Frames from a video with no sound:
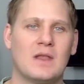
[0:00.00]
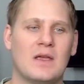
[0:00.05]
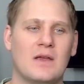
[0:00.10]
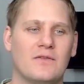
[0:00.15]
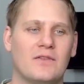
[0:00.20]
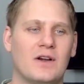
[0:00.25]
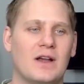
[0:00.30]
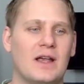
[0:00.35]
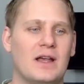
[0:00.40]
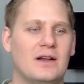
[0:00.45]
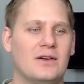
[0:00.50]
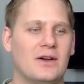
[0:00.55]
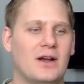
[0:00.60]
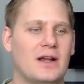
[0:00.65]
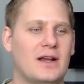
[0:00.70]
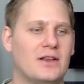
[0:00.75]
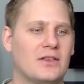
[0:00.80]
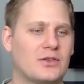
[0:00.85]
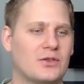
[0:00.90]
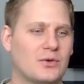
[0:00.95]
For
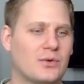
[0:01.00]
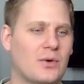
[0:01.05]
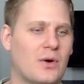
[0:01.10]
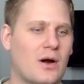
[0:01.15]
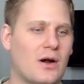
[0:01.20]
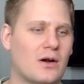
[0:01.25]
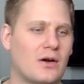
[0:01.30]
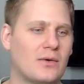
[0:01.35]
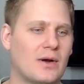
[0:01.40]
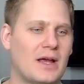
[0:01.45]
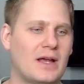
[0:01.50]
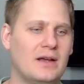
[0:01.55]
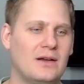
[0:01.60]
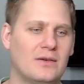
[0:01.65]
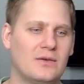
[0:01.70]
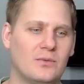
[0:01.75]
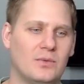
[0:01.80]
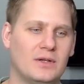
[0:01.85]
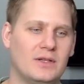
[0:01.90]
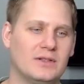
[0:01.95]
iterating through our array,
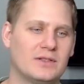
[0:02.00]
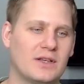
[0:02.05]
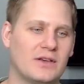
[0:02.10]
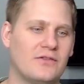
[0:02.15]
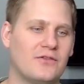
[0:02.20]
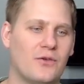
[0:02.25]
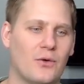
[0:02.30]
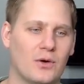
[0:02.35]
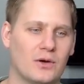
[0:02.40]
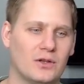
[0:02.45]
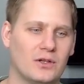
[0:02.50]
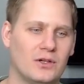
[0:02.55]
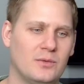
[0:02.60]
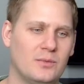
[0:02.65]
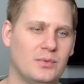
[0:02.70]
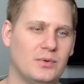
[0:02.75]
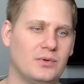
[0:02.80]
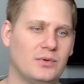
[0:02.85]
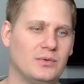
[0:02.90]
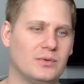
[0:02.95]
we'll use a for
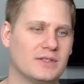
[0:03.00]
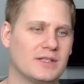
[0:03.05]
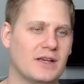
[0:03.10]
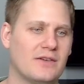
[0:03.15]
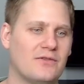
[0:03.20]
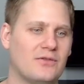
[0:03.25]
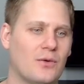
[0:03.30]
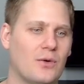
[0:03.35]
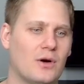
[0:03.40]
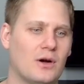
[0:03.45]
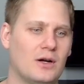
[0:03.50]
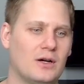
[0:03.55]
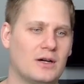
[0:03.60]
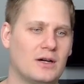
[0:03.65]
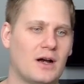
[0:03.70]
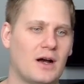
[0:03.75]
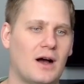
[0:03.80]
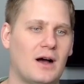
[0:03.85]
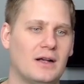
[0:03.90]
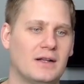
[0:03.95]
loop. We'll say for
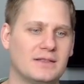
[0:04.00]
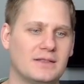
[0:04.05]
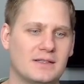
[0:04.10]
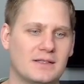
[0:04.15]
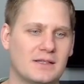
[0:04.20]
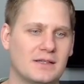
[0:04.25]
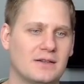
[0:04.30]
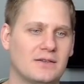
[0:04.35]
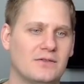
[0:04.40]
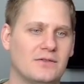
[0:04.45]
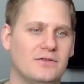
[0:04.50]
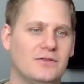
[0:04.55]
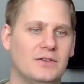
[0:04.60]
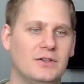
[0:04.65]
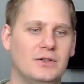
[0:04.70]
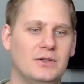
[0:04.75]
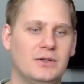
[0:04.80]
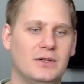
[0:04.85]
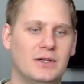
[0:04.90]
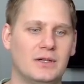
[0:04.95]
const
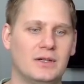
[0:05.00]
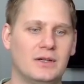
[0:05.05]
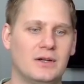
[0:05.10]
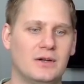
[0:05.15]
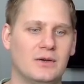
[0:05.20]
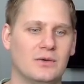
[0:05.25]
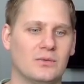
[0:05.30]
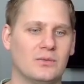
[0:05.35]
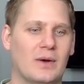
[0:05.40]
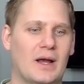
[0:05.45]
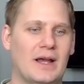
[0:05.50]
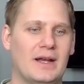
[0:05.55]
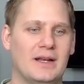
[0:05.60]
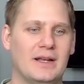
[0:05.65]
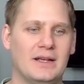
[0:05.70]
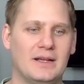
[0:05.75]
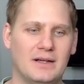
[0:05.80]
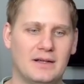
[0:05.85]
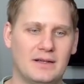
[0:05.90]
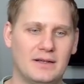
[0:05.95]
food
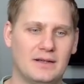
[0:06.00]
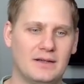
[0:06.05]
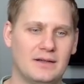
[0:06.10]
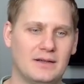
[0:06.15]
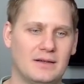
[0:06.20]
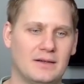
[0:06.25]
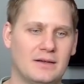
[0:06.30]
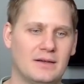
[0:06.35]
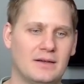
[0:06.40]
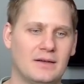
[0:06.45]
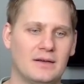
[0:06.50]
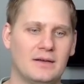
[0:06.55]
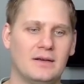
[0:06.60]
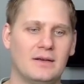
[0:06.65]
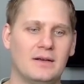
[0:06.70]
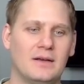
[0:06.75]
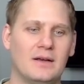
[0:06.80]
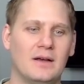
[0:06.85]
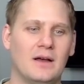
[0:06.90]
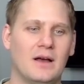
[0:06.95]
rating
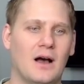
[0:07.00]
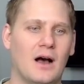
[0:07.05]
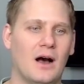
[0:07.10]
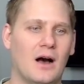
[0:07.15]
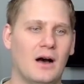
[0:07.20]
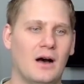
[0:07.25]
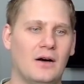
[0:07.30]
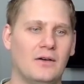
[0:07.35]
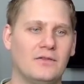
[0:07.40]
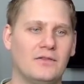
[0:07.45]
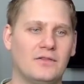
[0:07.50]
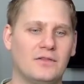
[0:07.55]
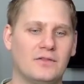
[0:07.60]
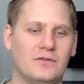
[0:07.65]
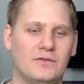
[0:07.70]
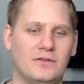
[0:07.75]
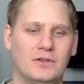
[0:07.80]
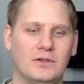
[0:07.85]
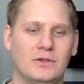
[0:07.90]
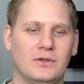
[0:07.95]
of
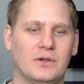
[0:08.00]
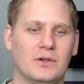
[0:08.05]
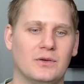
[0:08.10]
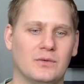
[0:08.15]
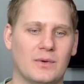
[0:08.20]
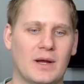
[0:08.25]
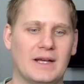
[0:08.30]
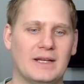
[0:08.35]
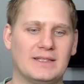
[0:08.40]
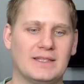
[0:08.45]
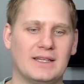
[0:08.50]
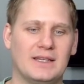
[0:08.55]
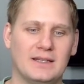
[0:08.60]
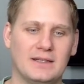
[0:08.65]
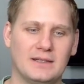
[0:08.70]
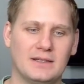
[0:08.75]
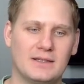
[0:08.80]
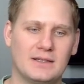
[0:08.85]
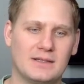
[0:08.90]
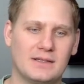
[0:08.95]
food
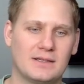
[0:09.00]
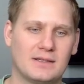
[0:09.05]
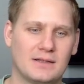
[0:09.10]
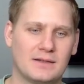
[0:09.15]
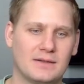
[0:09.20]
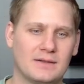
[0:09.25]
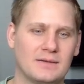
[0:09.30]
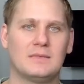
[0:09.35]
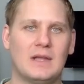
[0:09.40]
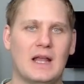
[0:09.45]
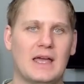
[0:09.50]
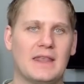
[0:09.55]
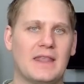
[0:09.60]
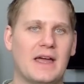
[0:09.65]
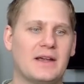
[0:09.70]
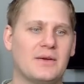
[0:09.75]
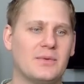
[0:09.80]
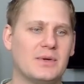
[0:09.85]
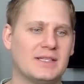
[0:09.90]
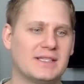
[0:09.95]
ratings, and
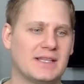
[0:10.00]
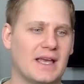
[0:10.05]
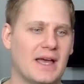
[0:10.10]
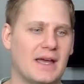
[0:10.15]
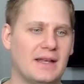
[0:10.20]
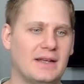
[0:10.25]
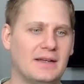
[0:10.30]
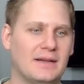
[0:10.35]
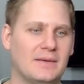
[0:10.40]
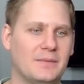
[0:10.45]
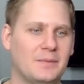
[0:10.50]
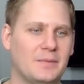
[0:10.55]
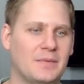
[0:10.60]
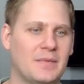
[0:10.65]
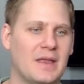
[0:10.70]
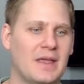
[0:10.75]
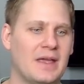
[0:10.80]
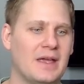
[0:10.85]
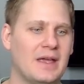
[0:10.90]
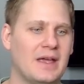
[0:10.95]
like we said,
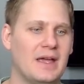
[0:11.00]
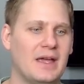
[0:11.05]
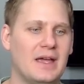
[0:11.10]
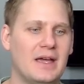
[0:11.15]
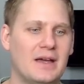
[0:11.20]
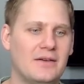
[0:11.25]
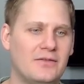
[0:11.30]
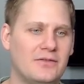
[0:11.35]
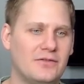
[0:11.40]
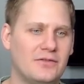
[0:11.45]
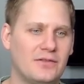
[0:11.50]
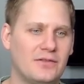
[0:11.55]
if